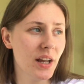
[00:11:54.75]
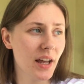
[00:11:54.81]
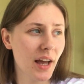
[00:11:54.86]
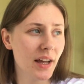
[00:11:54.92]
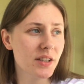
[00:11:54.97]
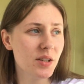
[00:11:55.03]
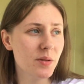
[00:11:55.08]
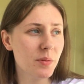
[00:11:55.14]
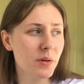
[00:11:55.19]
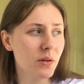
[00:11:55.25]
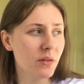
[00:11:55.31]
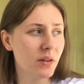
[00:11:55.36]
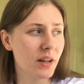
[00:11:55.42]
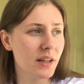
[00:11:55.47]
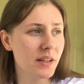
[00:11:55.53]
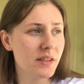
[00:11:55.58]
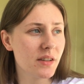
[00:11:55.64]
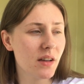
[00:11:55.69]
And to be
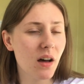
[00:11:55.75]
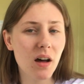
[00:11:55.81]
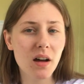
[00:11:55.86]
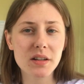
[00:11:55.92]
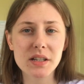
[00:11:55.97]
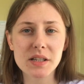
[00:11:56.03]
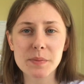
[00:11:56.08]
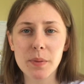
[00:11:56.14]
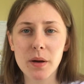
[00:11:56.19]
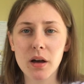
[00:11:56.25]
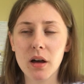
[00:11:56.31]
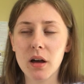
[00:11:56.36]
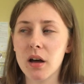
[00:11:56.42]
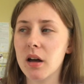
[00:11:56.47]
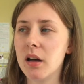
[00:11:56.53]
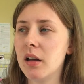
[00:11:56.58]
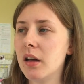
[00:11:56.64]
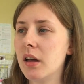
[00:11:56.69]
honest, the hardest
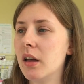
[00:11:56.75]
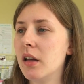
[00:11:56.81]
part